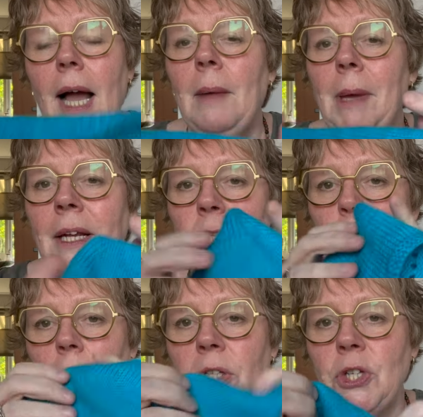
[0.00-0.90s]
made a
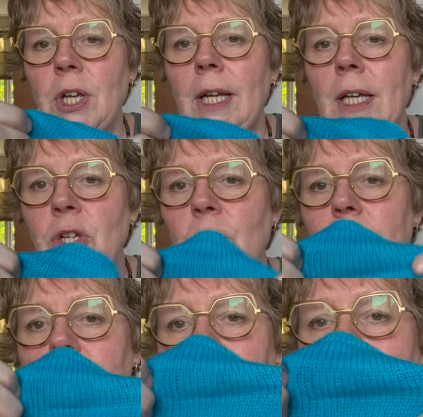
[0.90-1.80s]
swatch, and as you
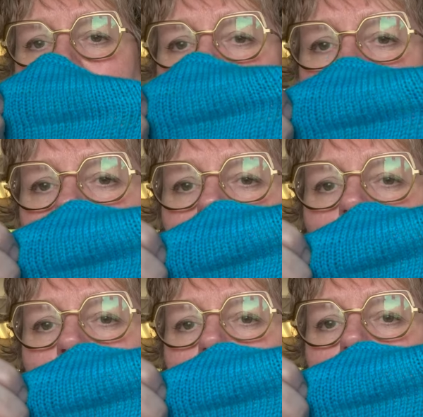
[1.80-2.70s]
can see
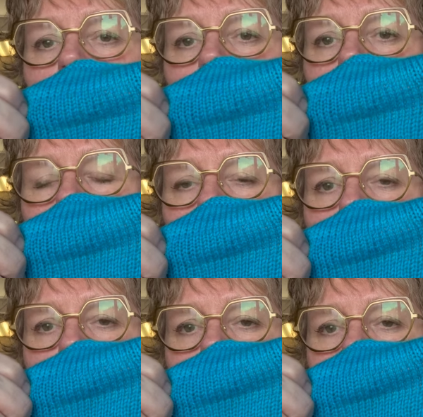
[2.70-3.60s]
here, there are
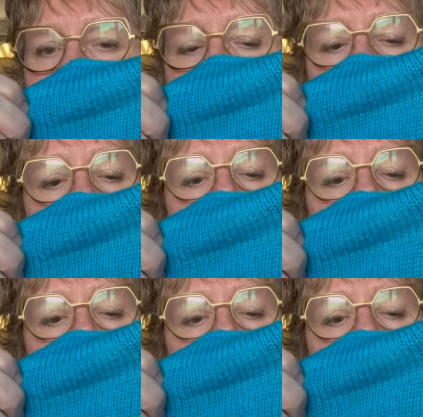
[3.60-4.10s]
holes in there.